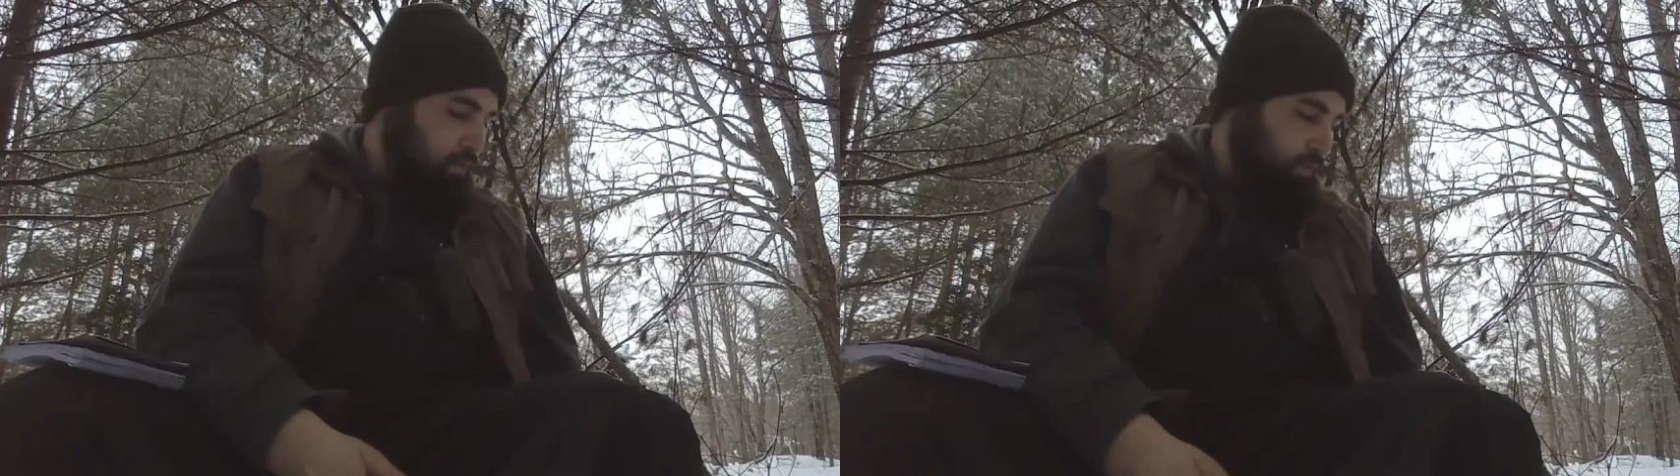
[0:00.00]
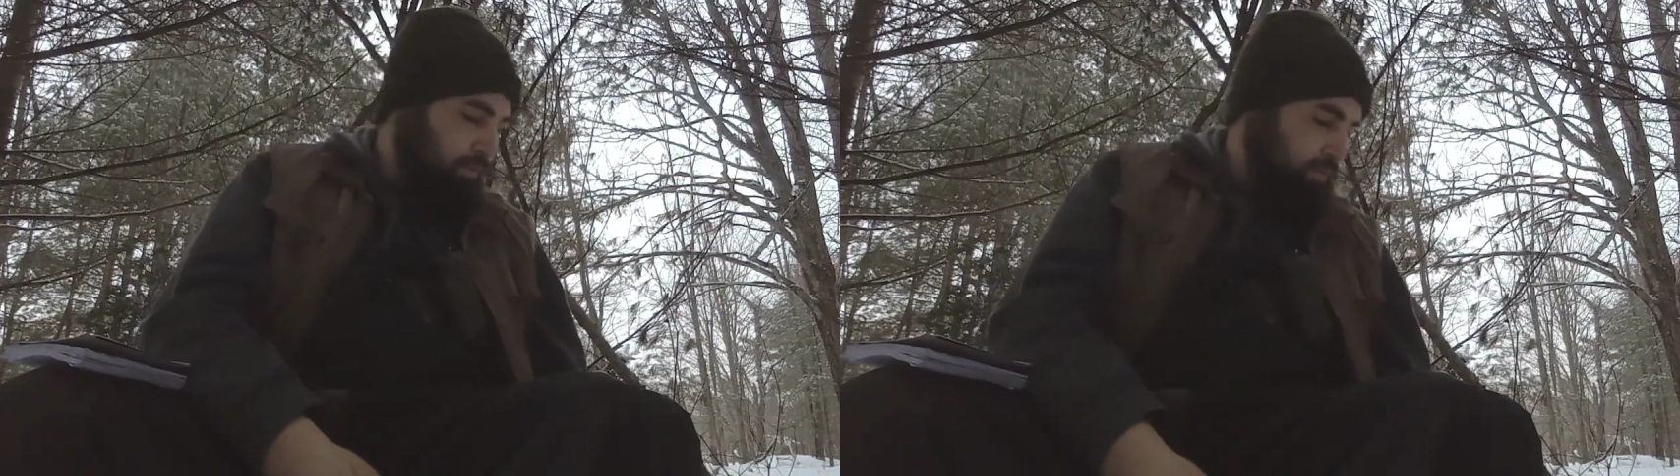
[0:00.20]

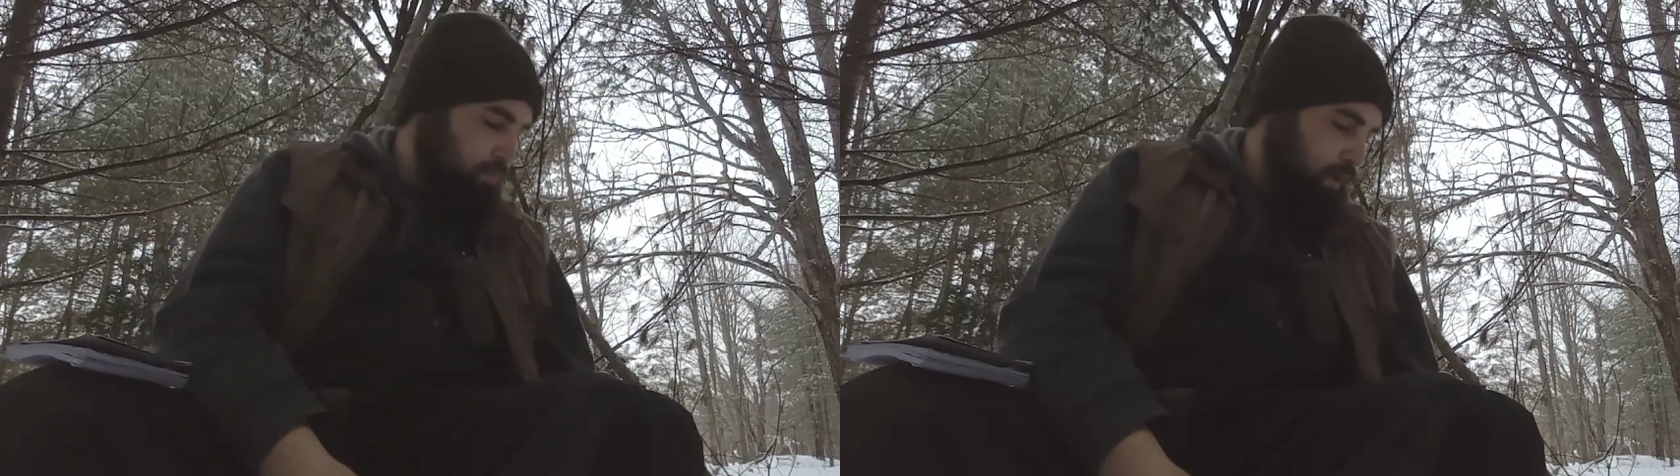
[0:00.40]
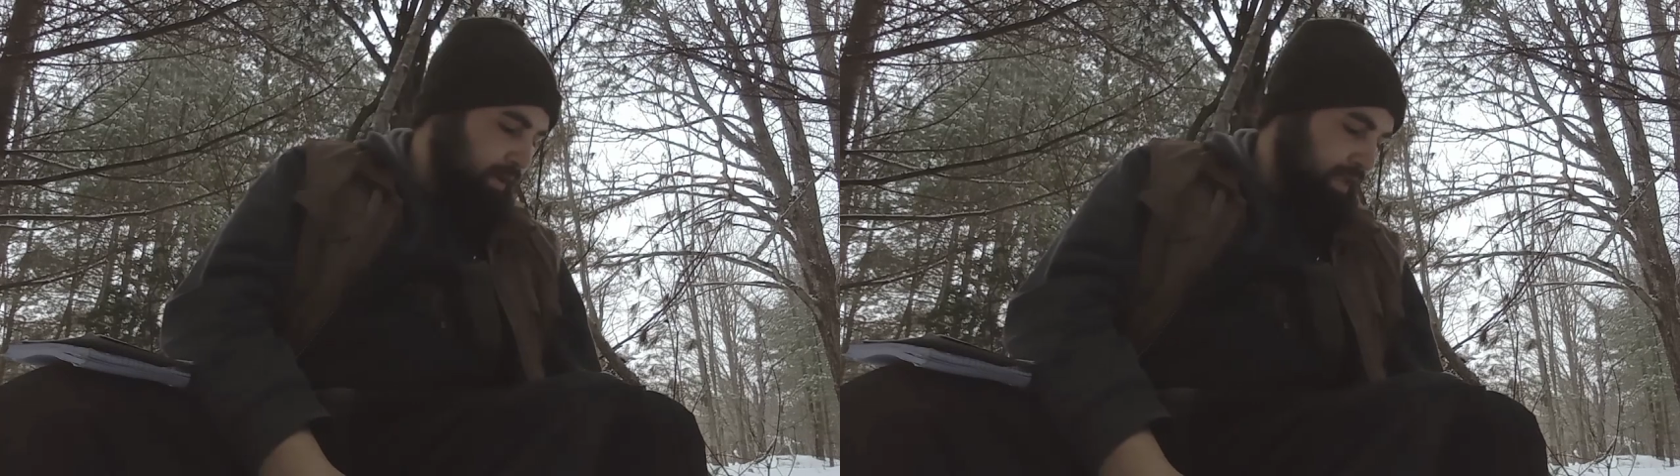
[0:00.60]
or you
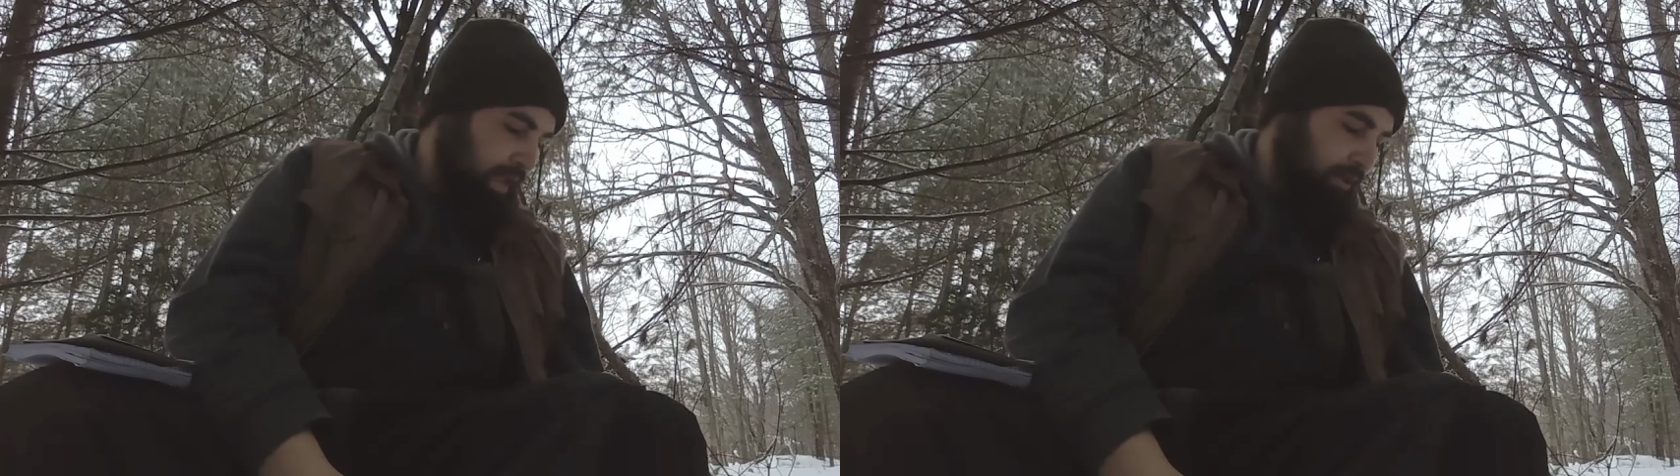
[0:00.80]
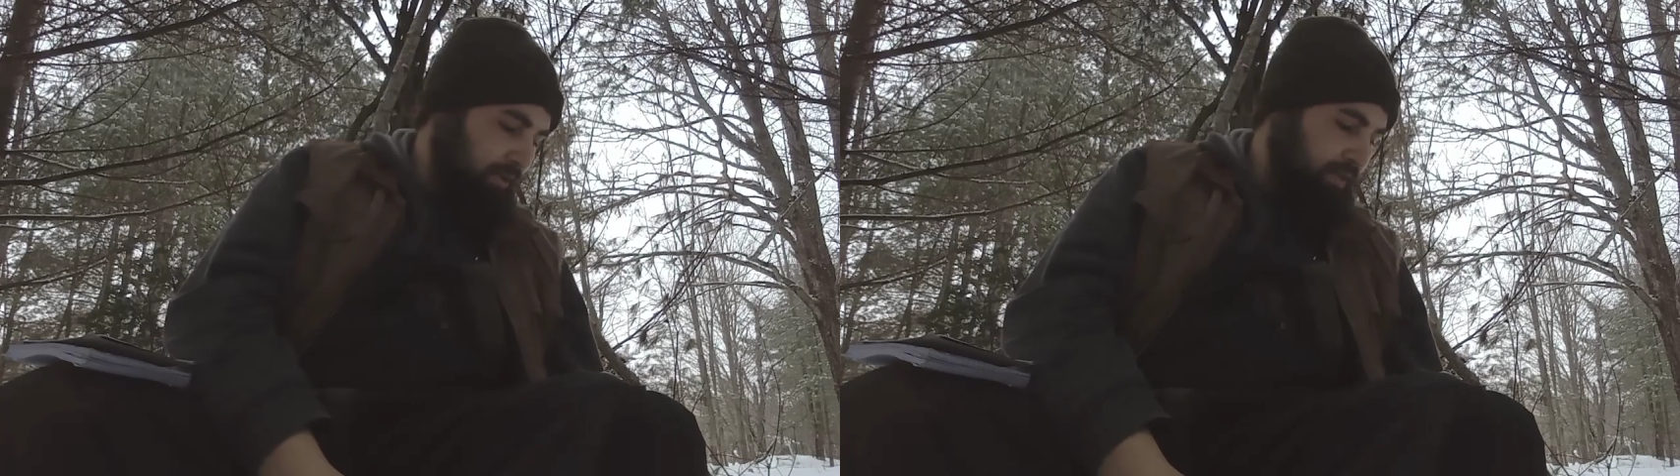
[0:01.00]
want to
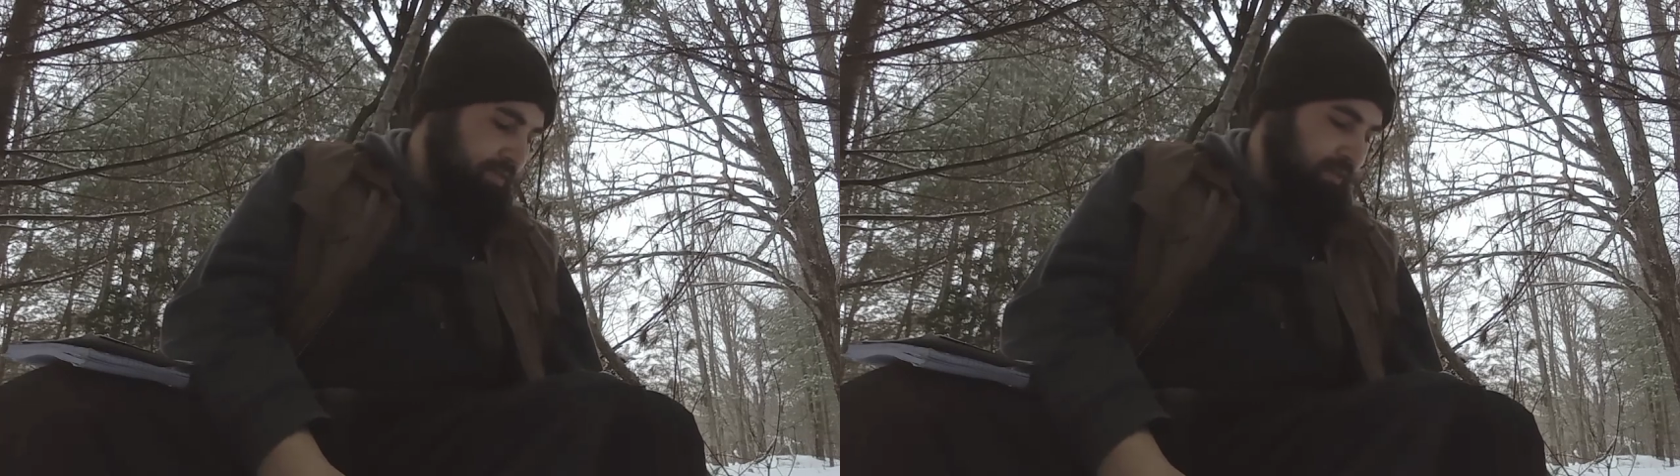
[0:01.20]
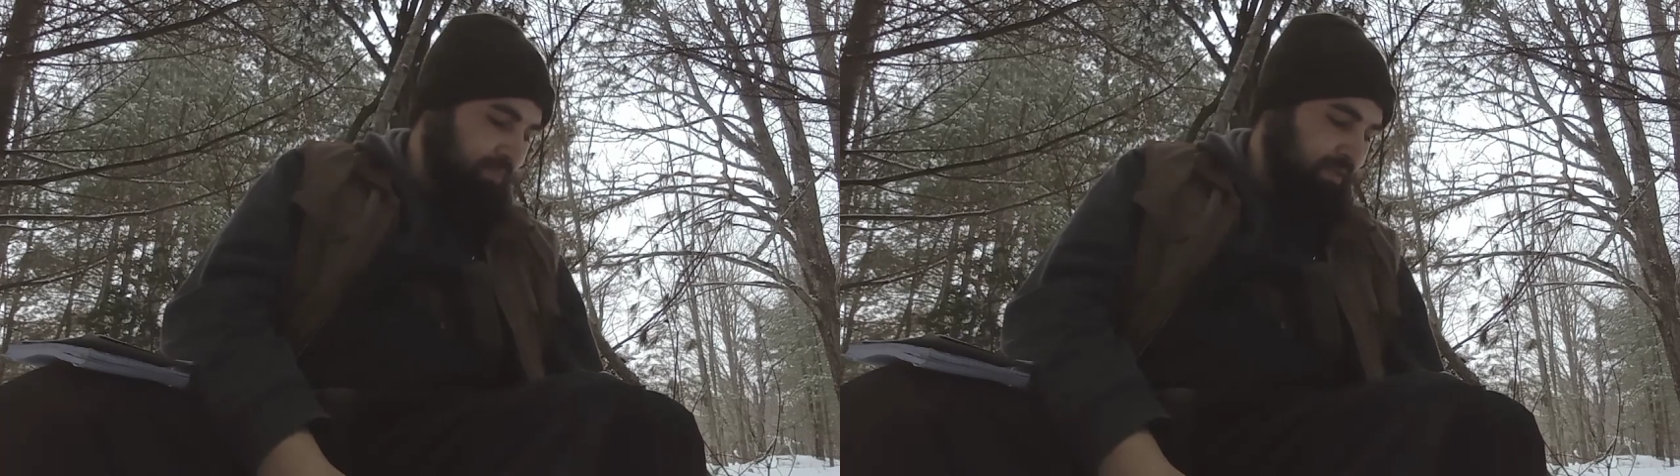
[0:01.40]
carry
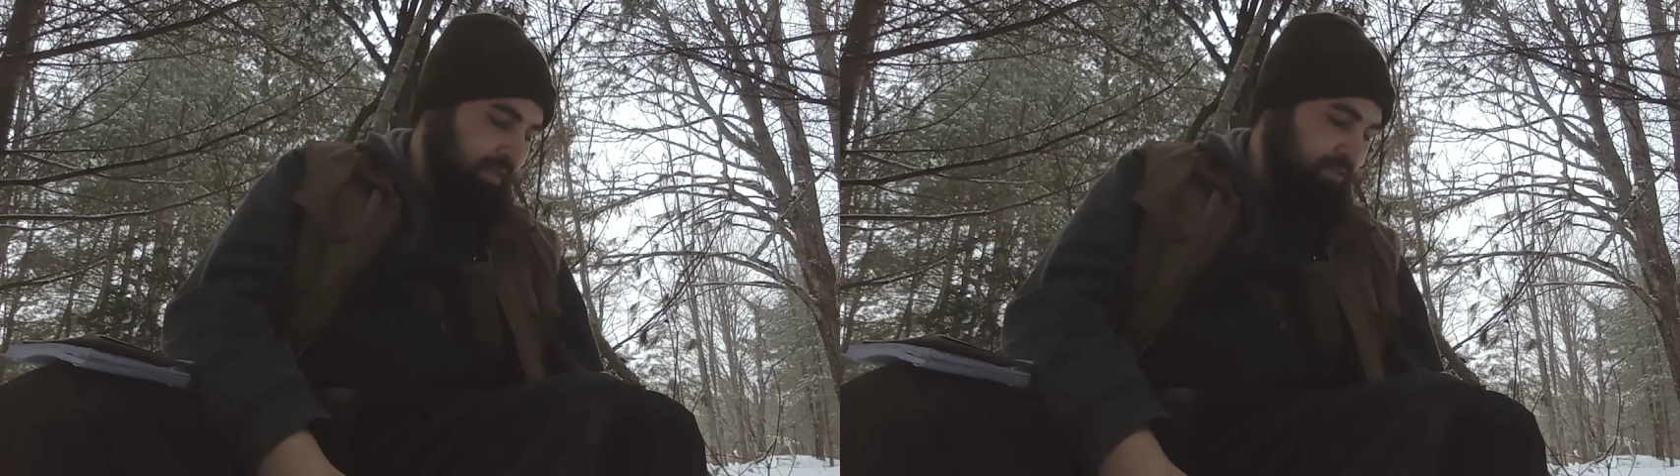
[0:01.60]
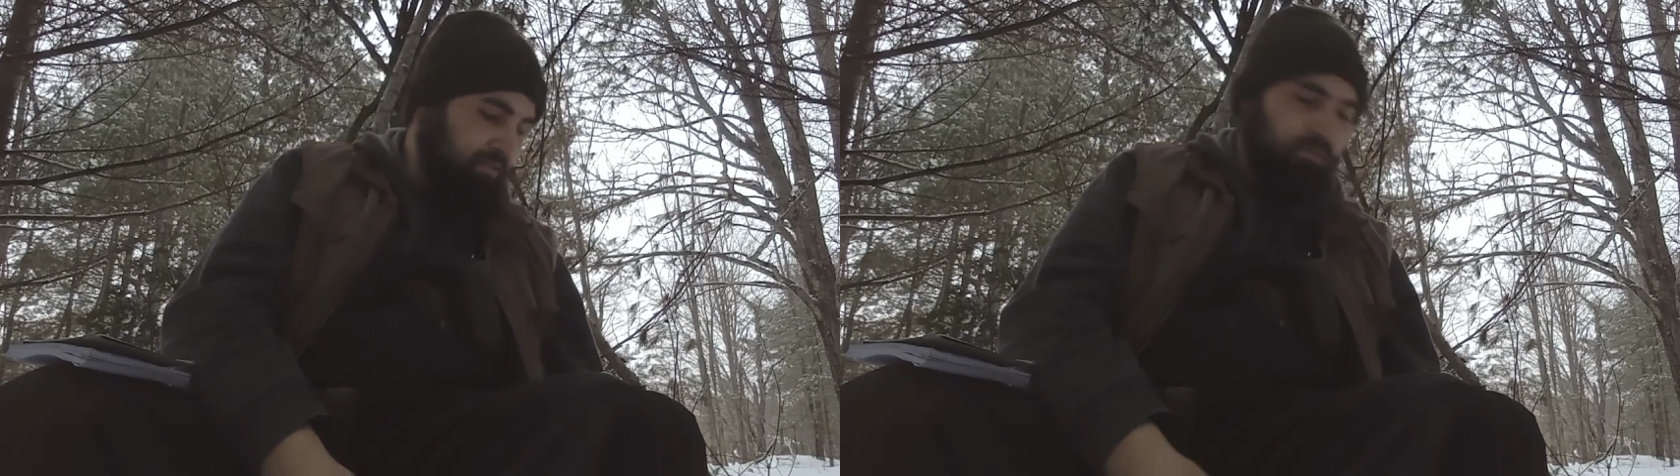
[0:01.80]

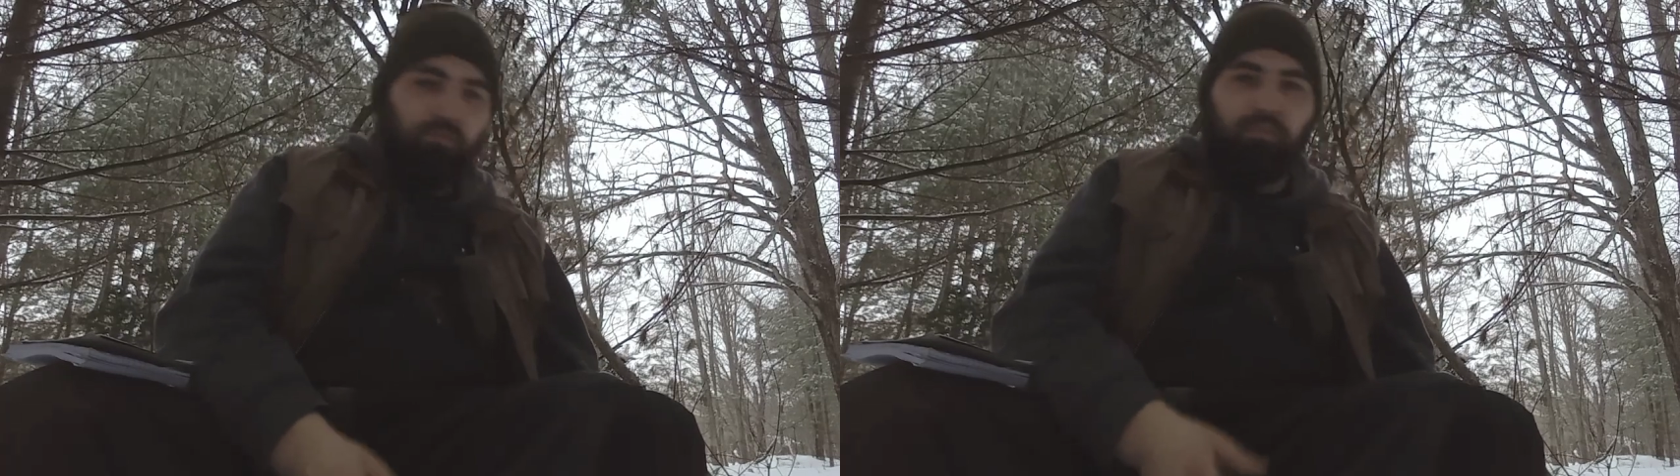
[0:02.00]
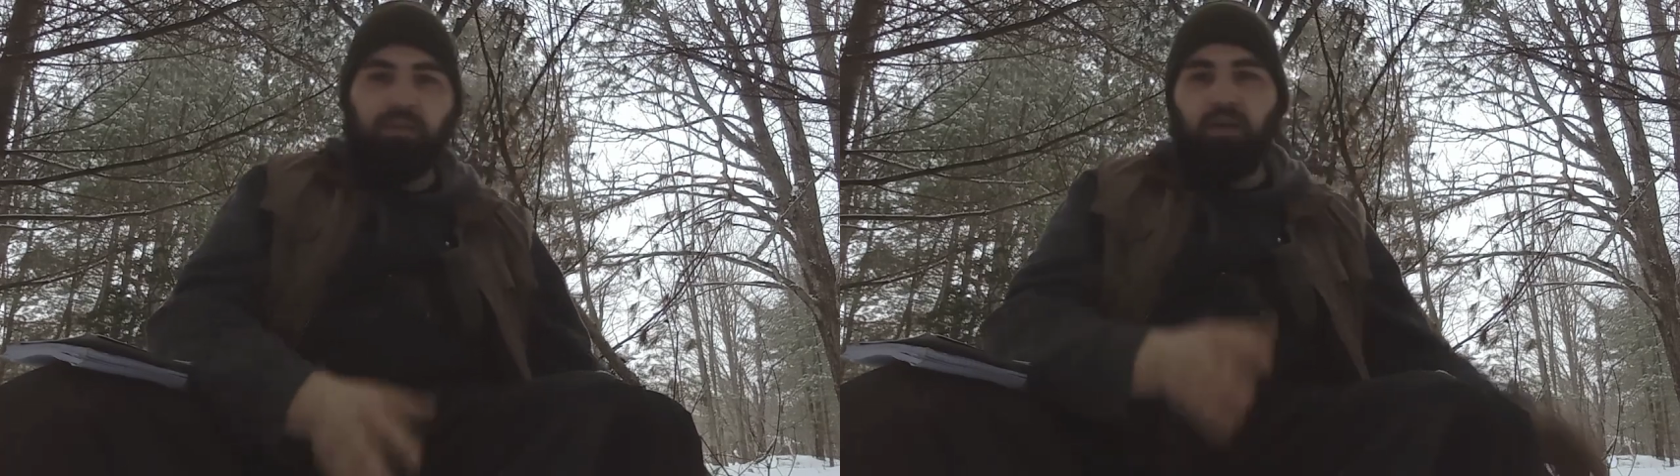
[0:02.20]
something that's
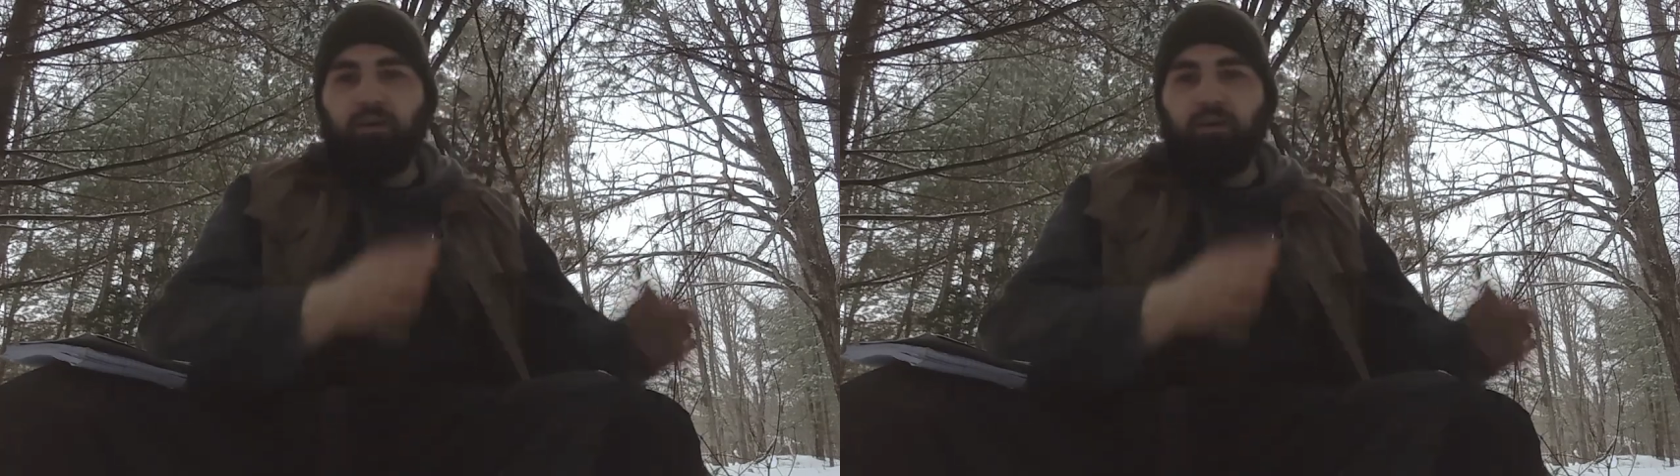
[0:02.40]
going to be